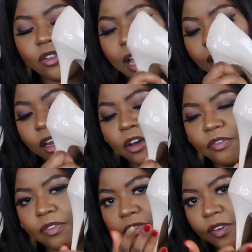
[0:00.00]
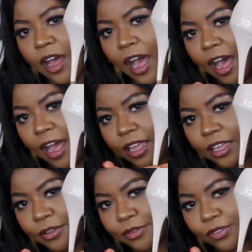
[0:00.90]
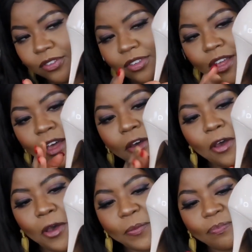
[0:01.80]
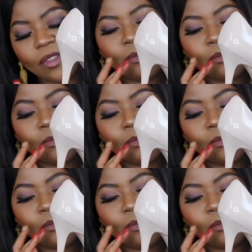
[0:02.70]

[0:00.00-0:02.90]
I love high heels. I